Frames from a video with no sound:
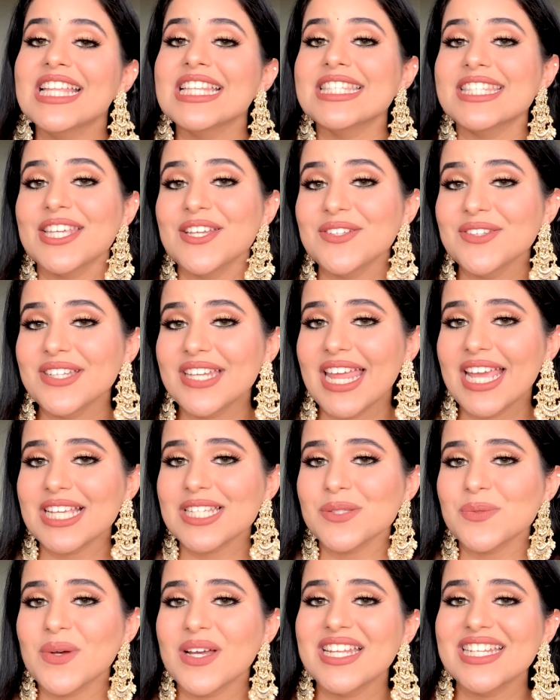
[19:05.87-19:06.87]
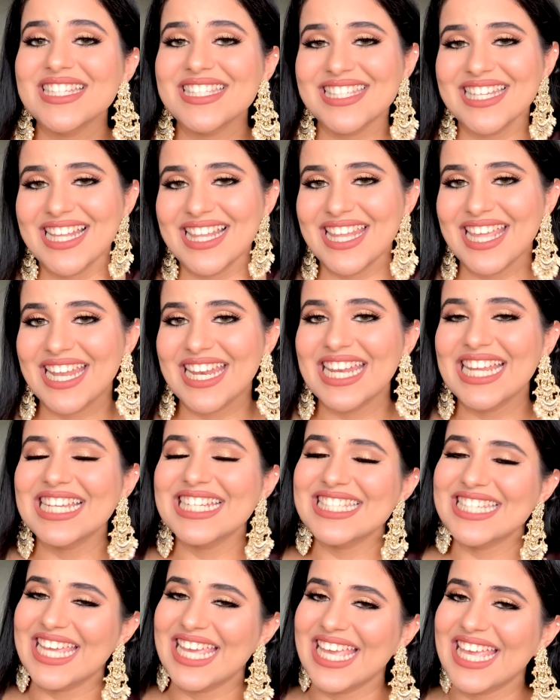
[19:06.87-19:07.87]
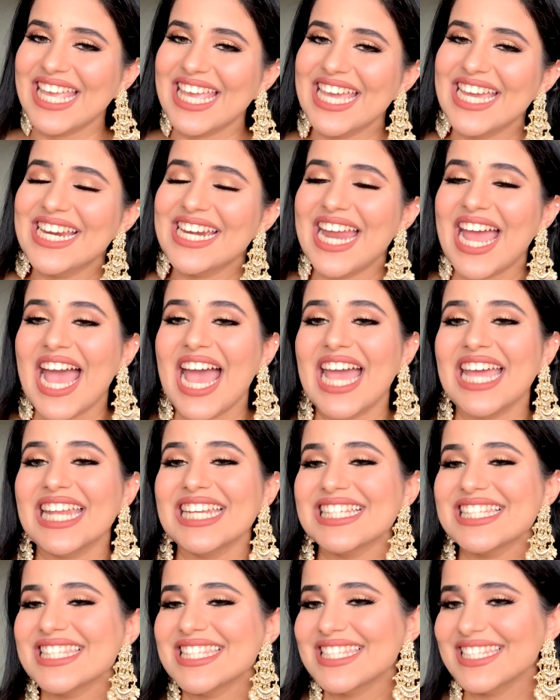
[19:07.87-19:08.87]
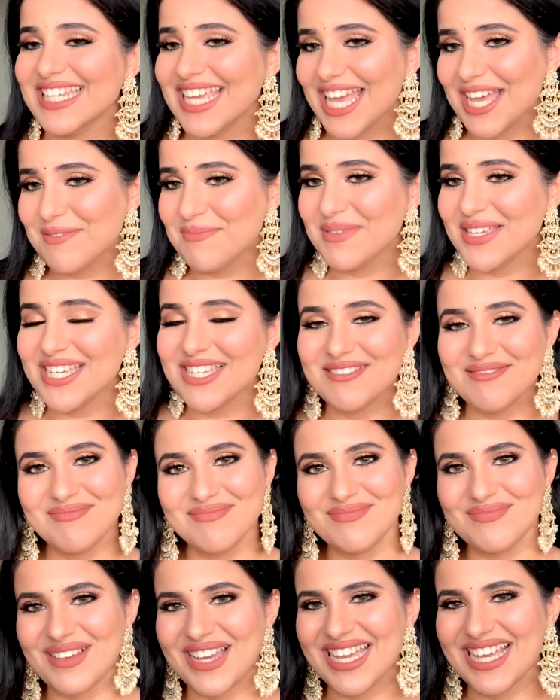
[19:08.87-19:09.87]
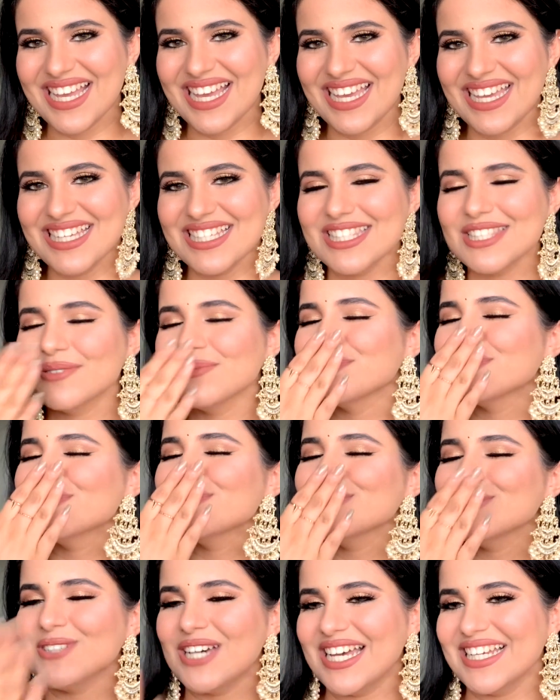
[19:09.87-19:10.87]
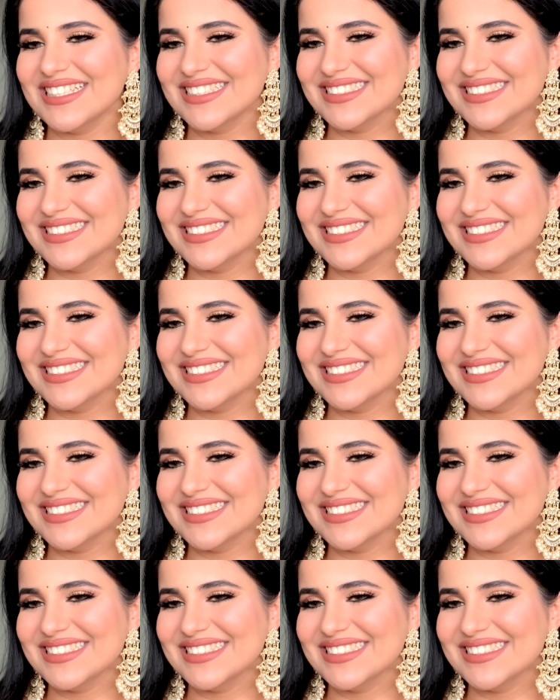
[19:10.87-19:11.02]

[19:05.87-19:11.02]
See you in the next one. Till then, take care and stay happy. Bye guys.